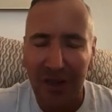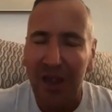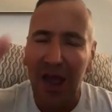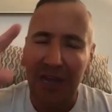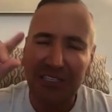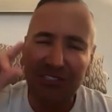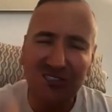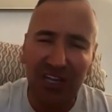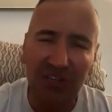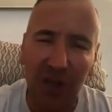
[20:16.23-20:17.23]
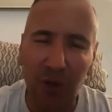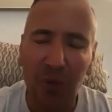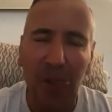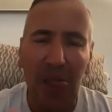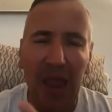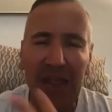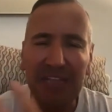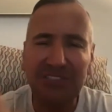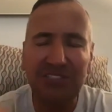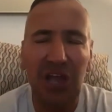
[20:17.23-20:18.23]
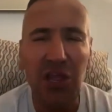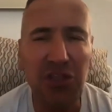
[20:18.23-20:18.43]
Absolutely. And it's,